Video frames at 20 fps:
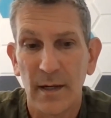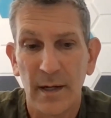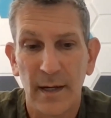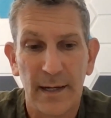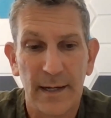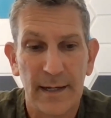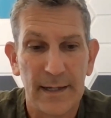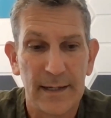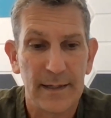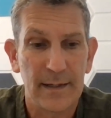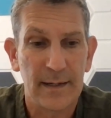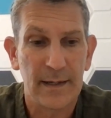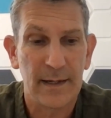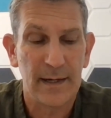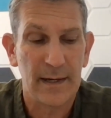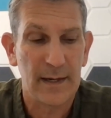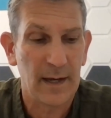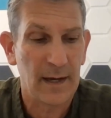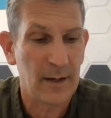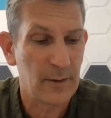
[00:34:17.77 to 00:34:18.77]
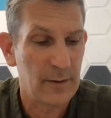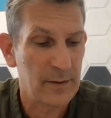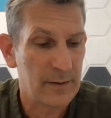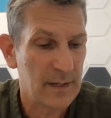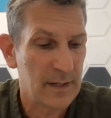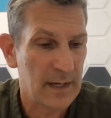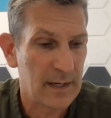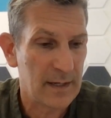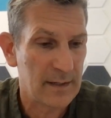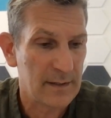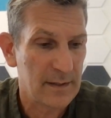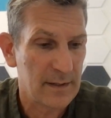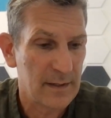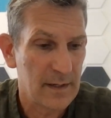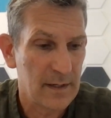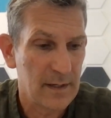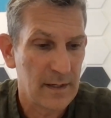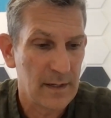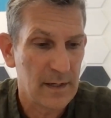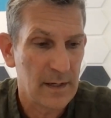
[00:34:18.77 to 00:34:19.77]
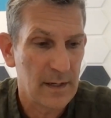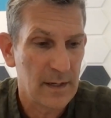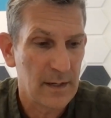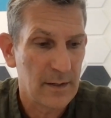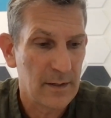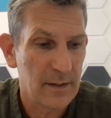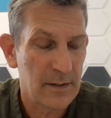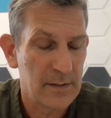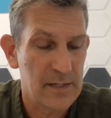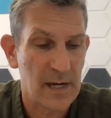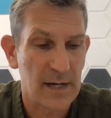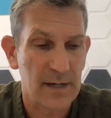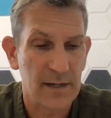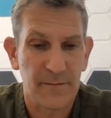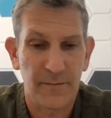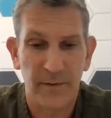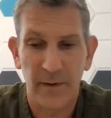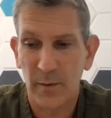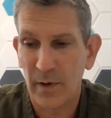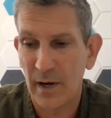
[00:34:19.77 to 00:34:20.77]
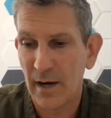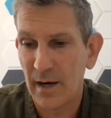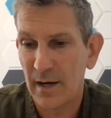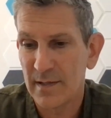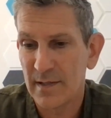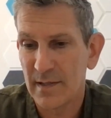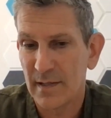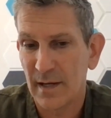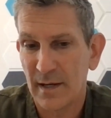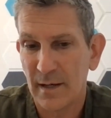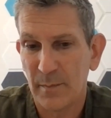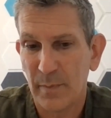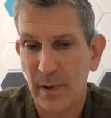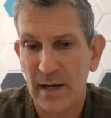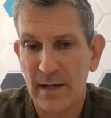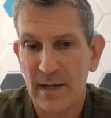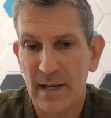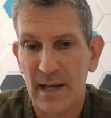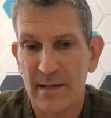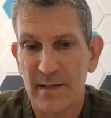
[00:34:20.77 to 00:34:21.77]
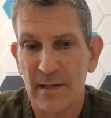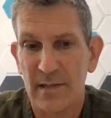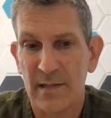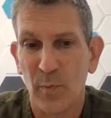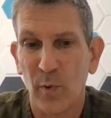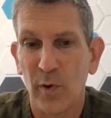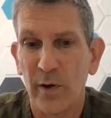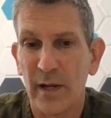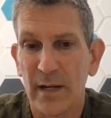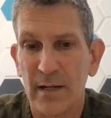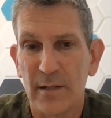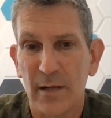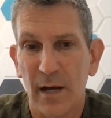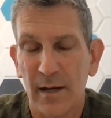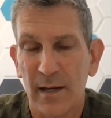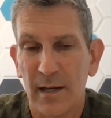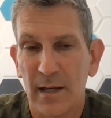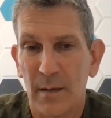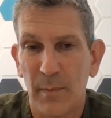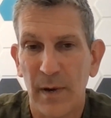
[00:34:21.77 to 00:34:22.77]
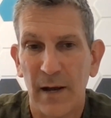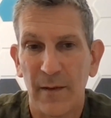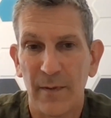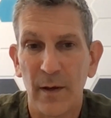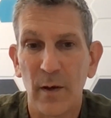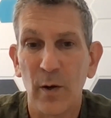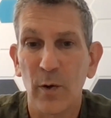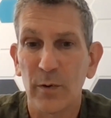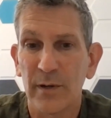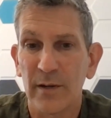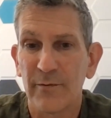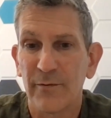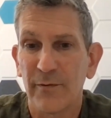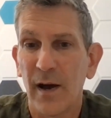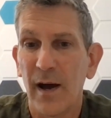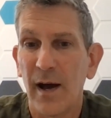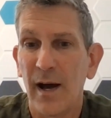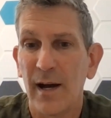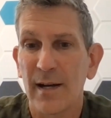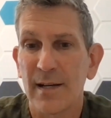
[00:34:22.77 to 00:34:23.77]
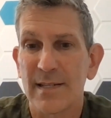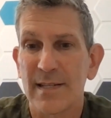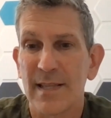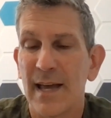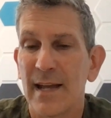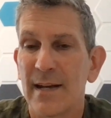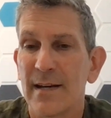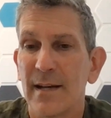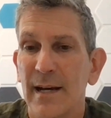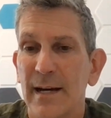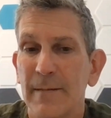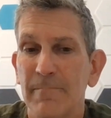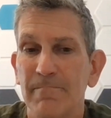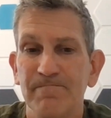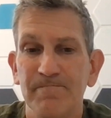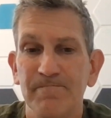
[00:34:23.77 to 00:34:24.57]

I heard Christiana Figueres on a podcast this morning talking about the golden frogs that